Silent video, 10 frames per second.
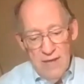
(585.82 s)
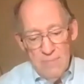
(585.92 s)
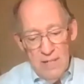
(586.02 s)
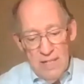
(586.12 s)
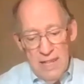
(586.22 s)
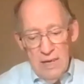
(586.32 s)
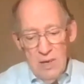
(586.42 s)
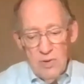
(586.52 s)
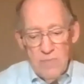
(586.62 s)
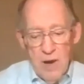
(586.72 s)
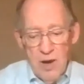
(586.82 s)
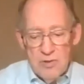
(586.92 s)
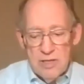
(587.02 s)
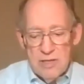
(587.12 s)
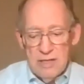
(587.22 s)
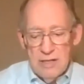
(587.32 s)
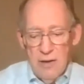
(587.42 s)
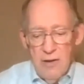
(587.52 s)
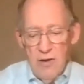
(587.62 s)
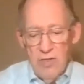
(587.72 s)
Then, beginning with Moses
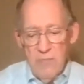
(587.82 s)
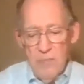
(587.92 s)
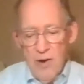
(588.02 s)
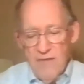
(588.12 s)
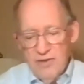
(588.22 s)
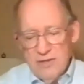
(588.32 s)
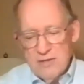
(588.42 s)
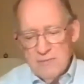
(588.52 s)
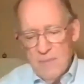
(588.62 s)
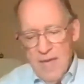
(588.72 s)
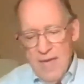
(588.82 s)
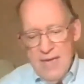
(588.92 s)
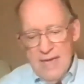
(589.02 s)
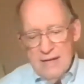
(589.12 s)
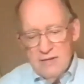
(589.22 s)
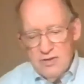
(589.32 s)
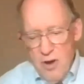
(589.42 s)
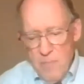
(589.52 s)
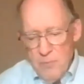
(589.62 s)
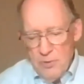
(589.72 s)
and all the prophets, he
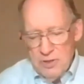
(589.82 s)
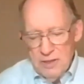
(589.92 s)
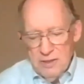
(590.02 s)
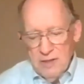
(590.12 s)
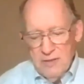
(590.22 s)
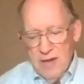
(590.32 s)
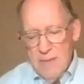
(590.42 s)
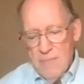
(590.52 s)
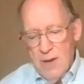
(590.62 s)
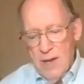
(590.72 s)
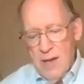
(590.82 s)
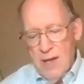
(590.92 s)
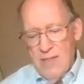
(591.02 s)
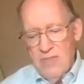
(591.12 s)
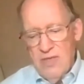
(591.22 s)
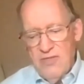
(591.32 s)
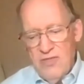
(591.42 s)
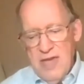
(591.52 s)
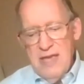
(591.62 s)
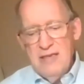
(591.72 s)
interpreted to them the
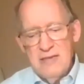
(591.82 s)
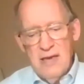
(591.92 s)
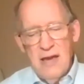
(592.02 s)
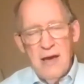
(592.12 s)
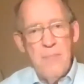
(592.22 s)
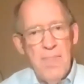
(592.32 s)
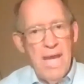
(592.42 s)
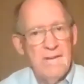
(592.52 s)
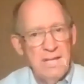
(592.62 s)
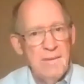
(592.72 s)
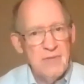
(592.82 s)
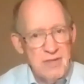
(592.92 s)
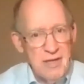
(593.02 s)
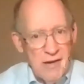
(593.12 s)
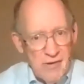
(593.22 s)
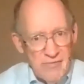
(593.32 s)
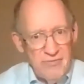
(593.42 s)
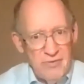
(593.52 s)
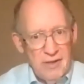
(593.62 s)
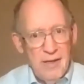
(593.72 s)
things about
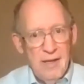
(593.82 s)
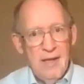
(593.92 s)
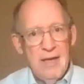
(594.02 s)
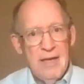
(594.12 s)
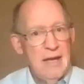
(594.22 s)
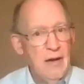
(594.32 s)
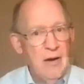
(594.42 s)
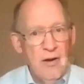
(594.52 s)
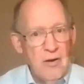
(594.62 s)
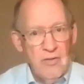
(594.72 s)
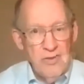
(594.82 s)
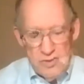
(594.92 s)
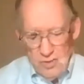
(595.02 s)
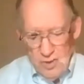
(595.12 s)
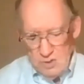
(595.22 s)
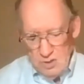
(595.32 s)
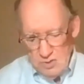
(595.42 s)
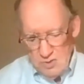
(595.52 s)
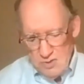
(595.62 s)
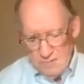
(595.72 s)
himself in all the
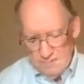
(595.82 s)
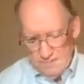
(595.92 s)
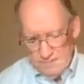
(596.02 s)
scriptures